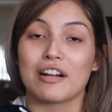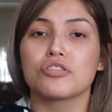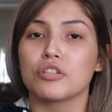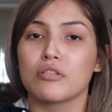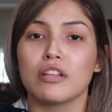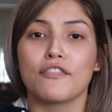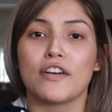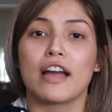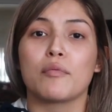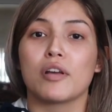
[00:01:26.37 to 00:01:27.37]
It's totally
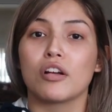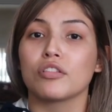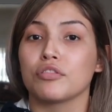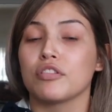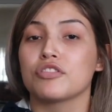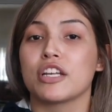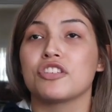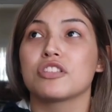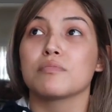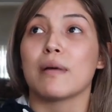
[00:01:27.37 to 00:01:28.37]
fine. We all go through those
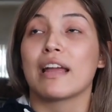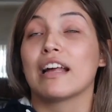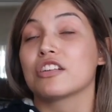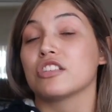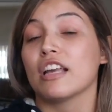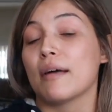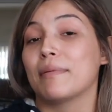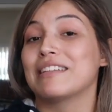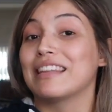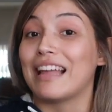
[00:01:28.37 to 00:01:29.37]
changes. Mine actually
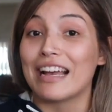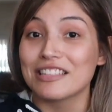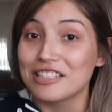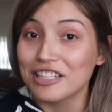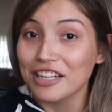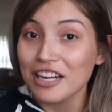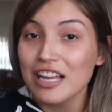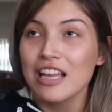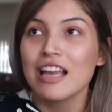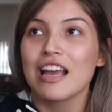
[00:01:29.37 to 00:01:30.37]
happened last year